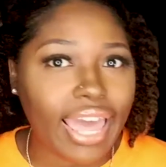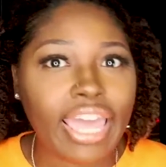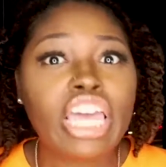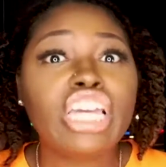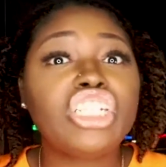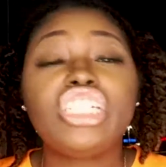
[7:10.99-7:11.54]
Like,
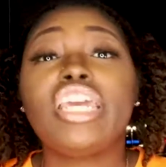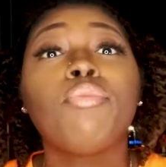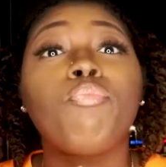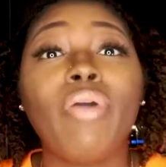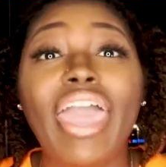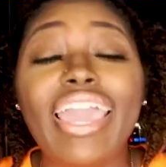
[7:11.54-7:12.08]

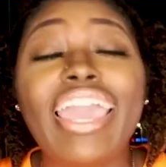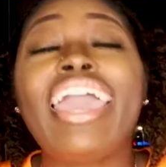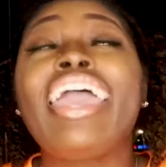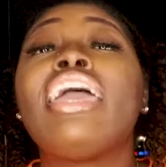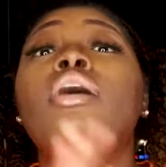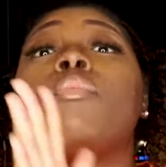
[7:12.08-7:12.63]
she begging.
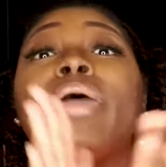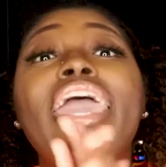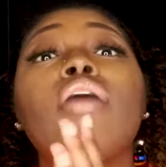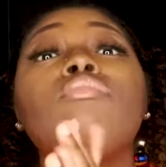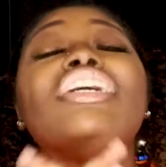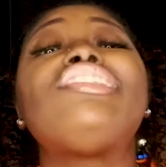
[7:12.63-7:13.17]

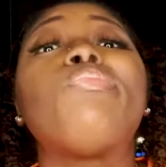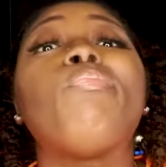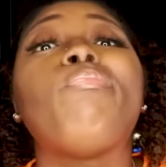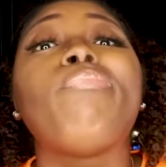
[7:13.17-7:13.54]
Pam is